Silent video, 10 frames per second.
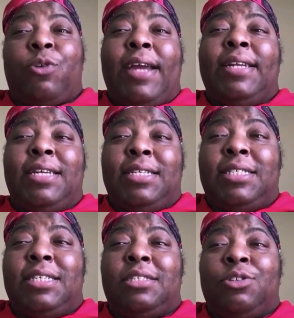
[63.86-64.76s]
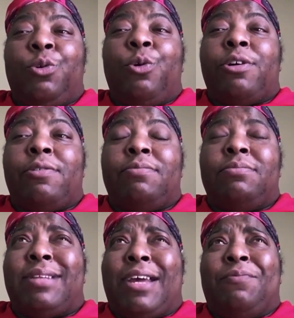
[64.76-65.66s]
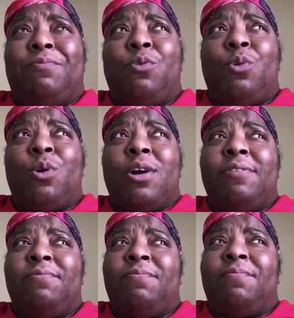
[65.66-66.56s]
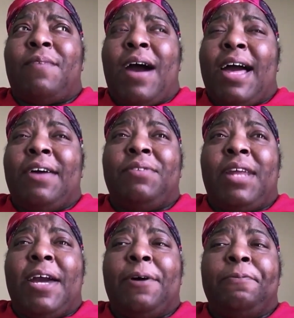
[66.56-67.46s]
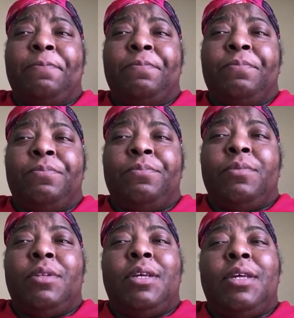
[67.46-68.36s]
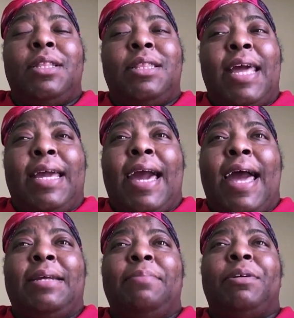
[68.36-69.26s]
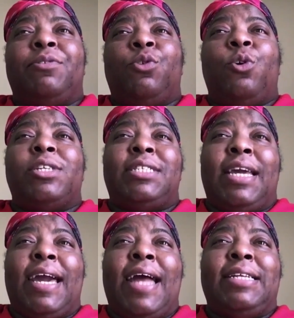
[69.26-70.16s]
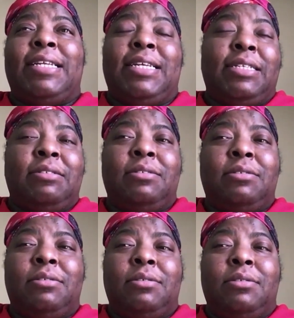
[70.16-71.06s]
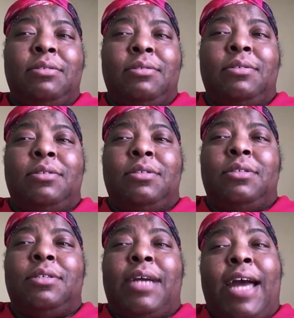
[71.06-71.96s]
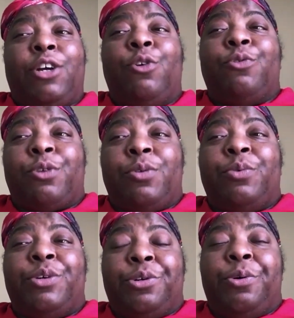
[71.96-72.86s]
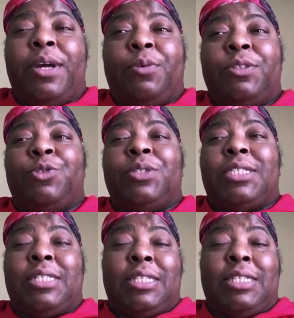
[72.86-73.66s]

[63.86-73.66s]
great nieces, who are like four and five now, they got it. But of course, they got it and got over it real quick, which was